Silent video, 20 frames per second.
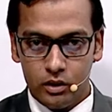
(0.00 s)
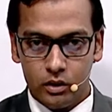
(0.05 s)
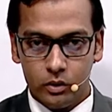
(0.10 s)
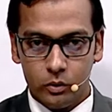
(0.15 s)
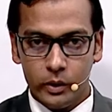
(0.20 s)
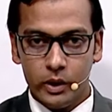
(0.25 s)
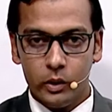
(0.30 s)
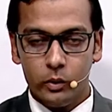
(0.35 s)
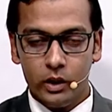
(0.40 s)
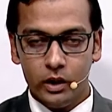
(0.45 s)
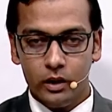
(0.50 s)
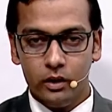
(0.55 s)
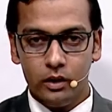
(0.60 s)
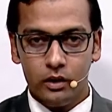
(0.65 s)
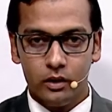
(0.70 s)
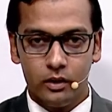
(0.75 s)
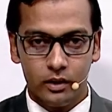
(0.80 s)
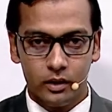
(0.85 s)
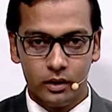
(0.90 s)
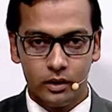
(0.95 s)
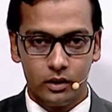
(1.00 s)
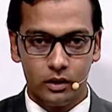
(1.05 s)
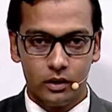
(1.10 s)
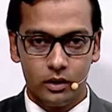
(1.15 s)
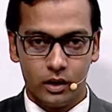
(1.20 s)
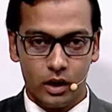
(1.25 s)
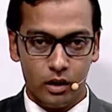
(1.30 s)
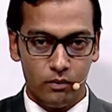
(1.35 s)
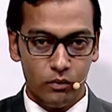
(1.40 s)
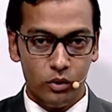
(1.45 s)
we will
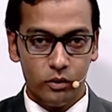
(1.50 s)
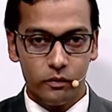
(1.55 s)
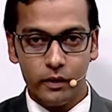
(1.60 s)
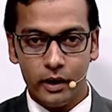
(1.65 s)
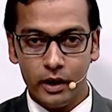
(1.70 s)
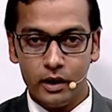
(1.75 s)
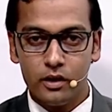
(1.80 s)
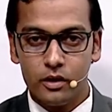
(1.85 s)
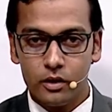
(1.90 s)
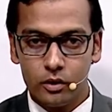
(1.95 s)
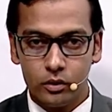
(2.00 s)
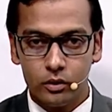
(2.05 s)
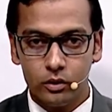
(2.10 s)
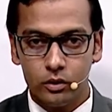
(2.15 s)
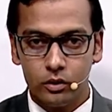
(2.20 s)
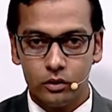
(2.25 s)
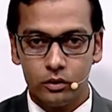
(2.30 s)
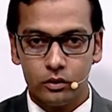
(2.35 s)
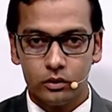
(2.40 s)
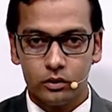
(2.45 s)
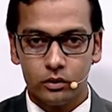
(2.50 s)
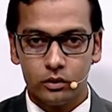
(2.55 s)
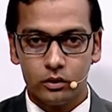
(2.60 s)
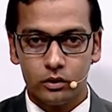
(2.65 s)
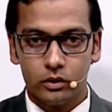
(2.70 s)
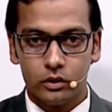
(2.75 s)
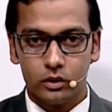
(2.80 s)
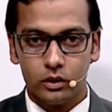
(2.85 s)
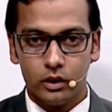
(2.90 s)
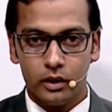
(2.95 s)
move into
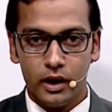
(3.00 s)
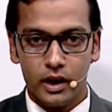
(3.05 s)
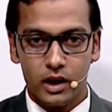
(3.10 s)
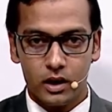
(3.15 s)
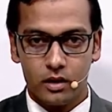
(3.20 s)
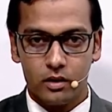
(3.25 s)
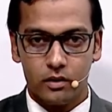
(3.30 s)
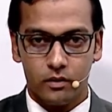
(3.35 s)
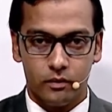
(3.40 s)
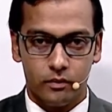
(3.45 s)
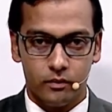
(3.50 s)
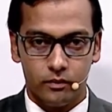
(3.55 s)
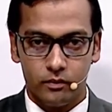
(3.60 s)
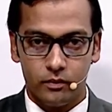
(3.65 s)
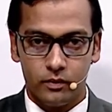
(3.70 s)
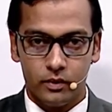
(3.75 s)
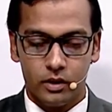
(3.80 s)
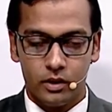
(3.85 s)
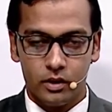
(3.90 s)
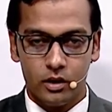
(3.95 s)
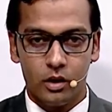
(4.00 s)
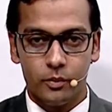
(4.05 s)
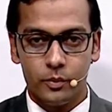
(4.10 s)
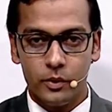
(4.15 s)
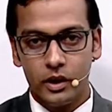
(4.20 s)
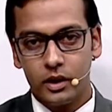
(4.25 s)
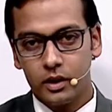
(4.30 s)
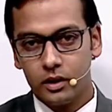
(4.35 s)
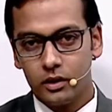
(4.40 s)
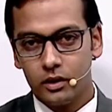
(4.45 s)
the next
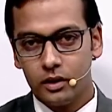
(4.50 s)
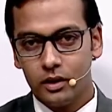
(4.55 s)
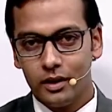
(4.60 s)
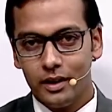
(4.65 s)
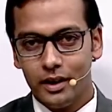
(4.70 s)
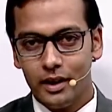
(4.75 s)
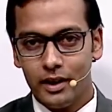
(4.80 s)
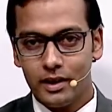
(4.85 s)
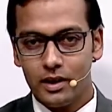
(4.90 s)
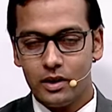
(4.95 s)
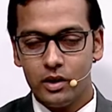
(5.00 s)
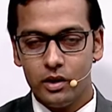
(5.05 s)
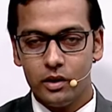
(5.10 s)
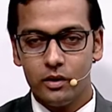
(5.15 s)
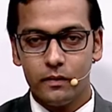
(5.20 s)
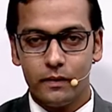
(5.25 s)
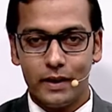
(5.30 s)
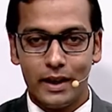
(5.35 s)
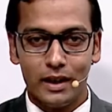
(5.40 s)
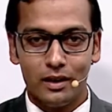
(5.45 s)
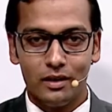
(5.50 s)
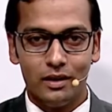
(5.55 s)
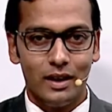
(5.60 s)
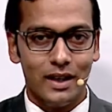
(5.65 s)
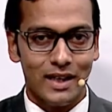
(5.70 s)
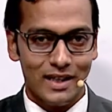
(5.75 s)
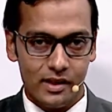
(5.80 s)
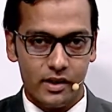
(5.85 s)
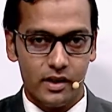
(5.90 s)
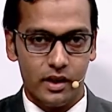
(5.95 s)
topic, HCF and
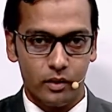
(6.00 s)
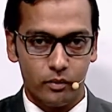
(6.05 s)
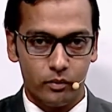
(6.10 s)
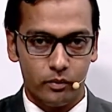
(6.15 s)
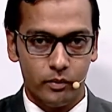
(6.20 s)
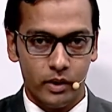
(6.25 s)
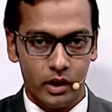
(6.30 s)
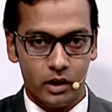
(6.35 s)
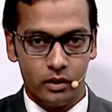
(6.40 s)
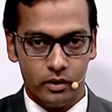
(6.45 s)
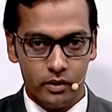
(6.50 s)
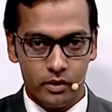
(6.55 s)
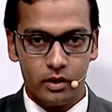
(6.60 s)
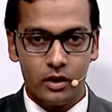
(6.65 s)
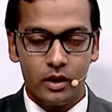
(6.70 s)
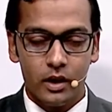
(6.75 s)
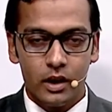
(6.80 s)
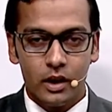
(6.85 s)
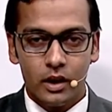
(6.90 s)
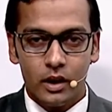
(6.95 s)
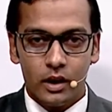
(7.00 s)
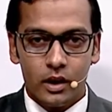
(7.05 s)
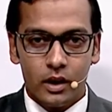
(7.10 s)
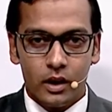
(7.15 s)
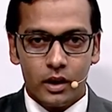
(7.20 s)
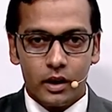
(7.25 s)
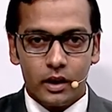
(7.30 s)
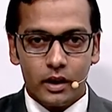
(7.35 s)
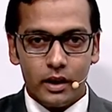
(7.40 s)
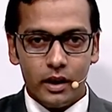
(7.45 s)
LCM, because
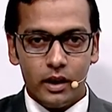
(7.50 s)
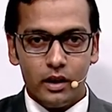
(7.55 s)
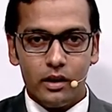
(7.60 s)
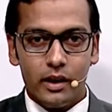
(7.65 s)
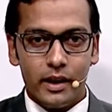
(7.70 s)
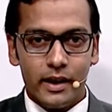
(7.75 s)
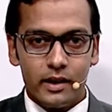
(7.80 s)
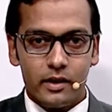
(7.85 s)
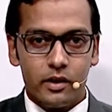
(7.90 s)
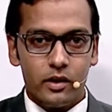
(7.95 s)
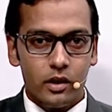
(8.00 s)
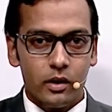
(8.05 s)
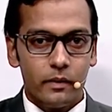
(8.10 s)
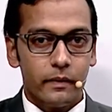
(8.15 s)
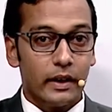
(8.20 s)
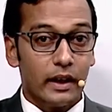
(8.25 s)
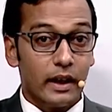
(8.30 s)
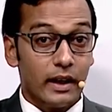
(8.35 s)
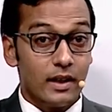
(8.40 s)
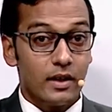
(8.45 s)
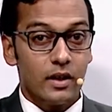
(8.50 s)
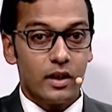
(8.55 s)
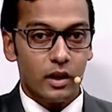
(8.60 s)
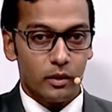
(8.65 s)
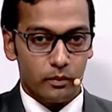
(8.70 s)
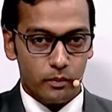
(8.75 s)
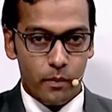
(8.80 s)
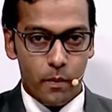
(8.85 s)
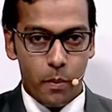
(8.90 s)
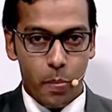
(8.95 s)
in HCF and
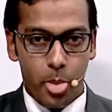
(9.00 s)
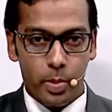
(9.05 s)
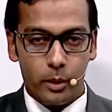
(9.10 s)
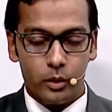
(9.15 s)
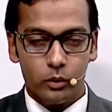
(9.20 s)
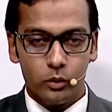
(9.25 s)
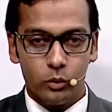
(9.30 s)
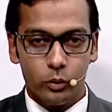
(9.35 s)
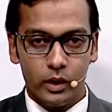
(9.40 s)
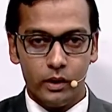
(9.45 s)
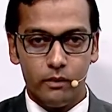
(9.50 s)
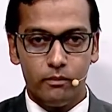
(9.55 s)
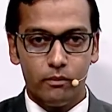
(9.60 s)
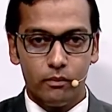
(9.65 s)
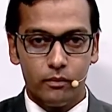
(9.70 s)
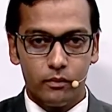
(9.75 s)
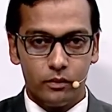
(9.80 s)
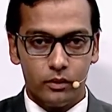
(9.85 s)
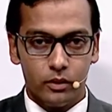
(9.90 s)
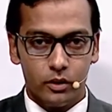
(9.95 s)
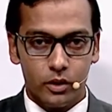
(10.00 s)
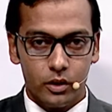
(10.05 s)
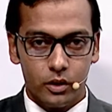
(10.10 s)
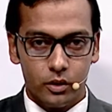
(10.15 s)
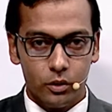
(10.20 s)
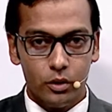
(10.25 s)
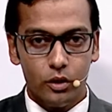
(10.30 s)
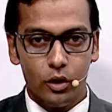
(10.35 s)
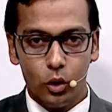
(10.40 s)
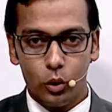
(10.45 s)
LCM we
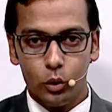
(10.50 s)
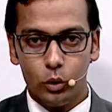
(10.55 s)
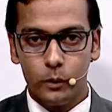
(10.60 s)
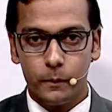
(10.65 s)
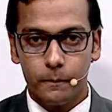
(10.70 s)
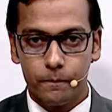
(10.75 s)
should know